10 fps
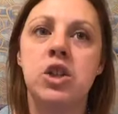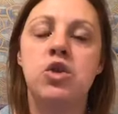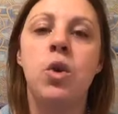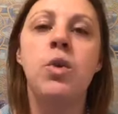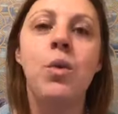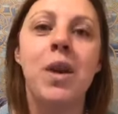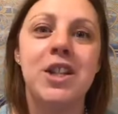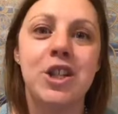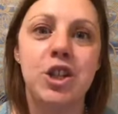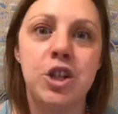don't know
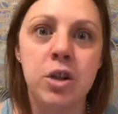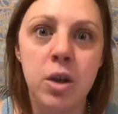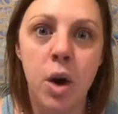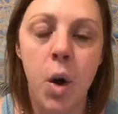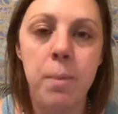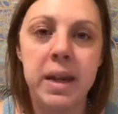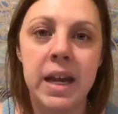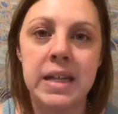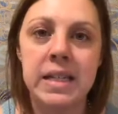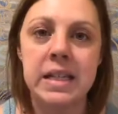what to do,
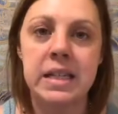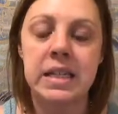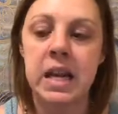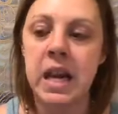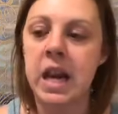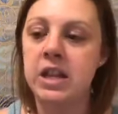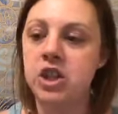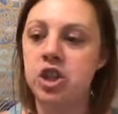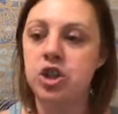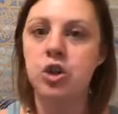because it's
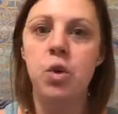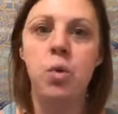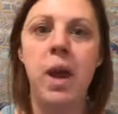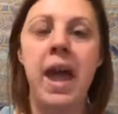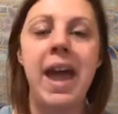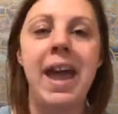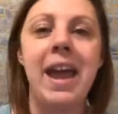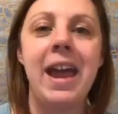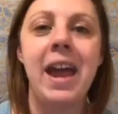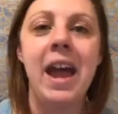a sure
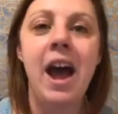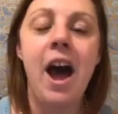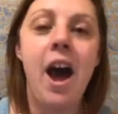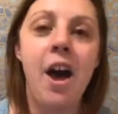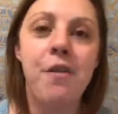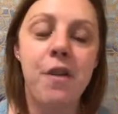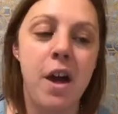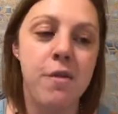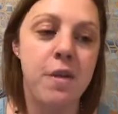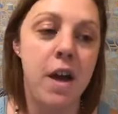way
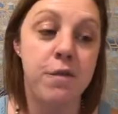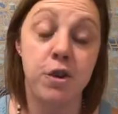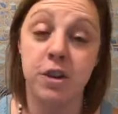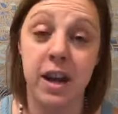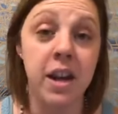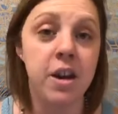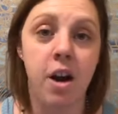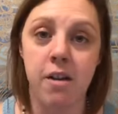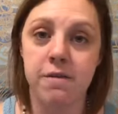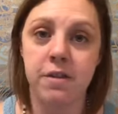of creating
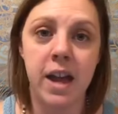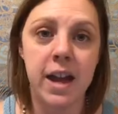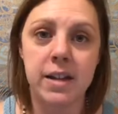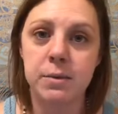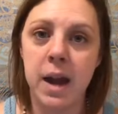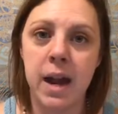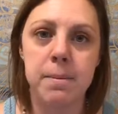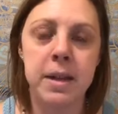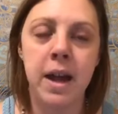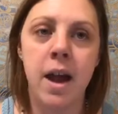conflict,
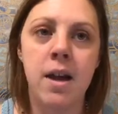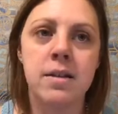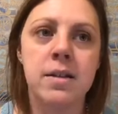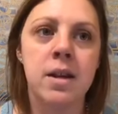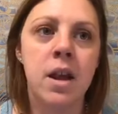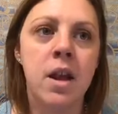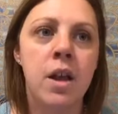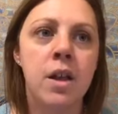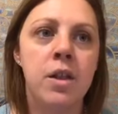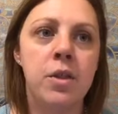right? Because
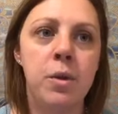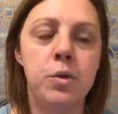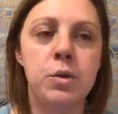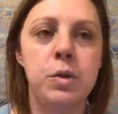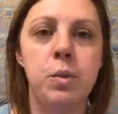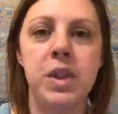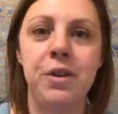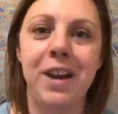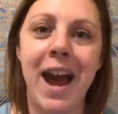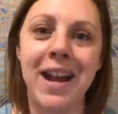with
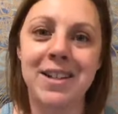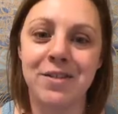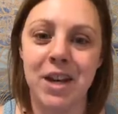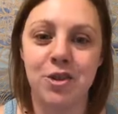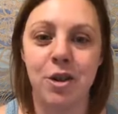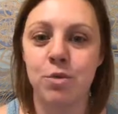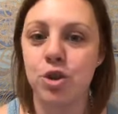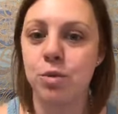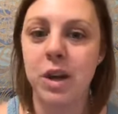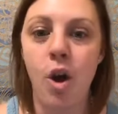the reactive nature, and I'm
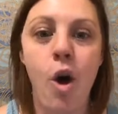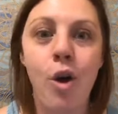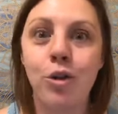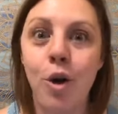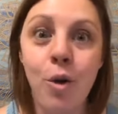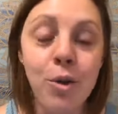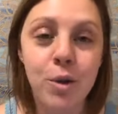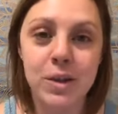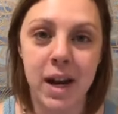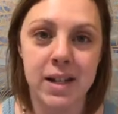sure we all know
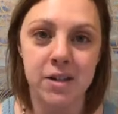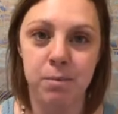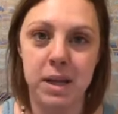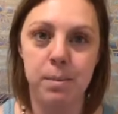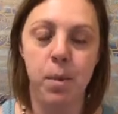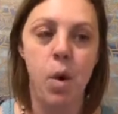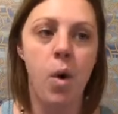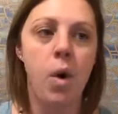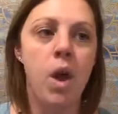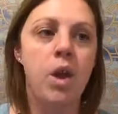those kinds of
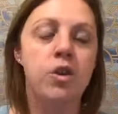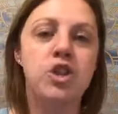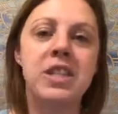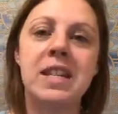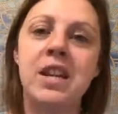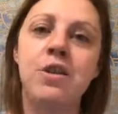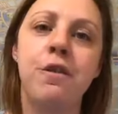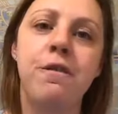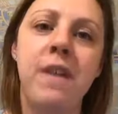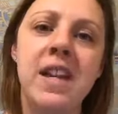people, they're just in your
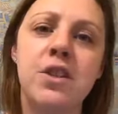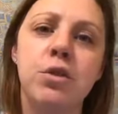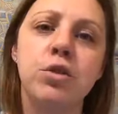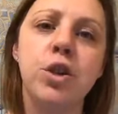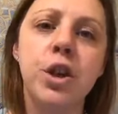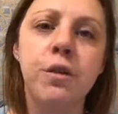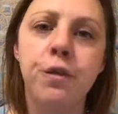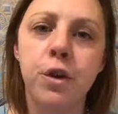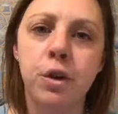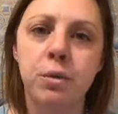face. They're looking
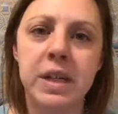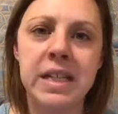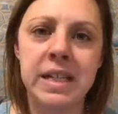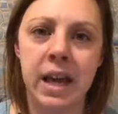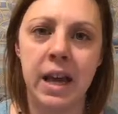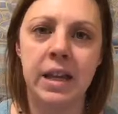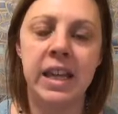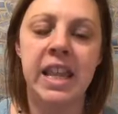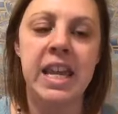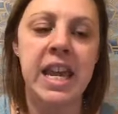for a reason.
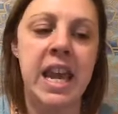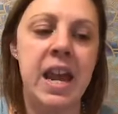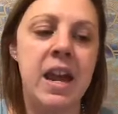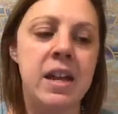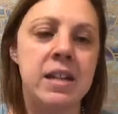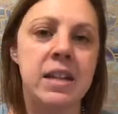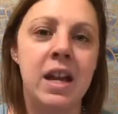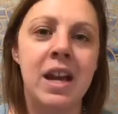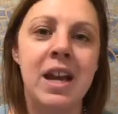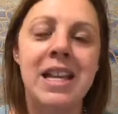Like they can't
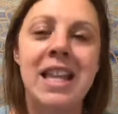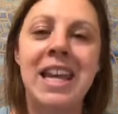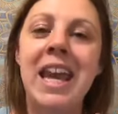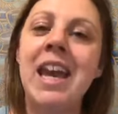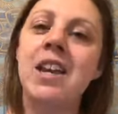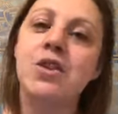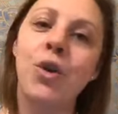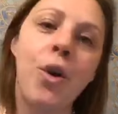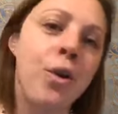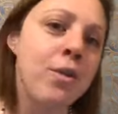
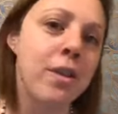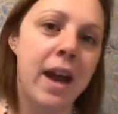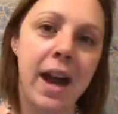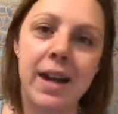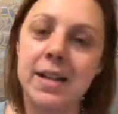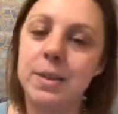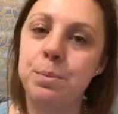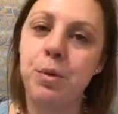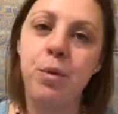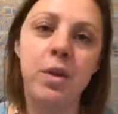internalize
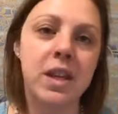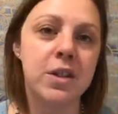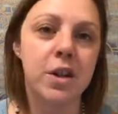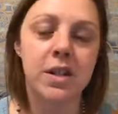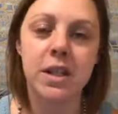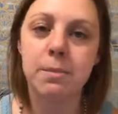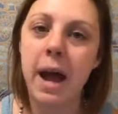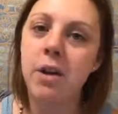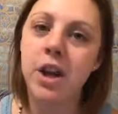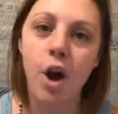before they start
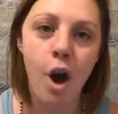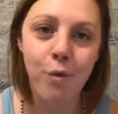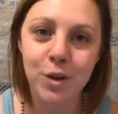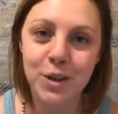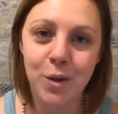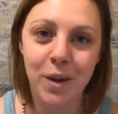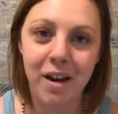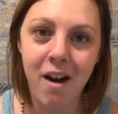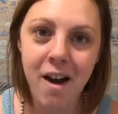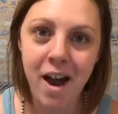spouting off what's
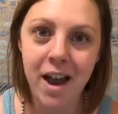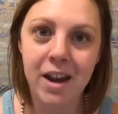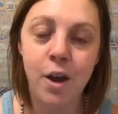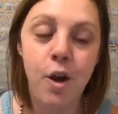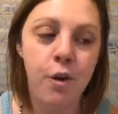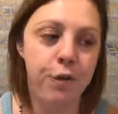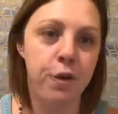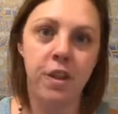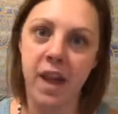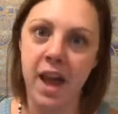going on
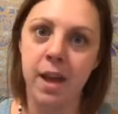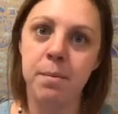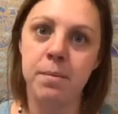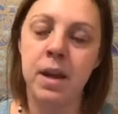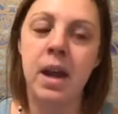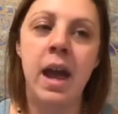for them.